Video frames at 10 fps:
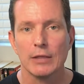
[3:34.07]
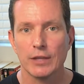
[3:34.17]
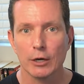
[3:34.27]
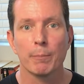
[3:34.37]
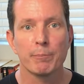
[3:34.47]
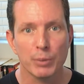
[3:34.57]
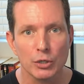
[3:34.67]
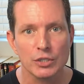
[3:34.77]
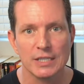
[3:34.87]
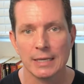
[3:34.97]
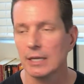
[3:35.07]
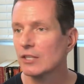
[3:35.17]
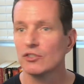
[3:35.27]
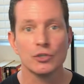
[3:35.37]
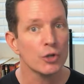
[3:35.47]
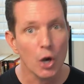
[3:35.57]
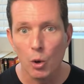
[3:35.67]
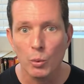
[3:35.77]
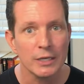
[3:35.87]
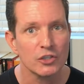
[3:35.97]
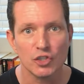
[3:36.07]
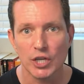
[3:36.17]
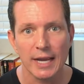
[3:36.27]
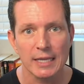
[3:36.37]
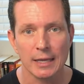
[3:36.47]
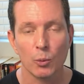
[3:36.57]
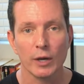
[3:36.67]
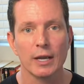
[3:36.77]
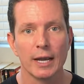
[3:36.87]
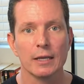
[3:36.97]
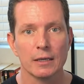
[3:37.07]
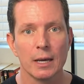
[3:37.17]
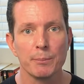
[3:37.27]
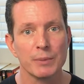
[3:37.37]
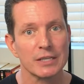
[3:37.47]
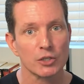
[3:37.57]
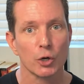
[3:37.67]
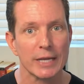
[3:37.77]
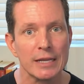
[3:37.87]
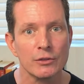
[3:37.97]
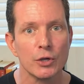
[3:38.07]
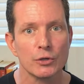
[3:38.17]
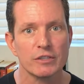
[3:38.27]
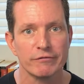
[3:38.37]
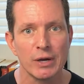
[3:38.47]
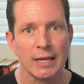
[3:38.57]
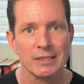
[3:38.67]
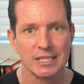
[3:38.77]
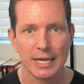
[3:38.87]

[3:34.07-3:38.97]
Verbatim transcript: They're bursting because no one is checking what kind of companies are in those funds.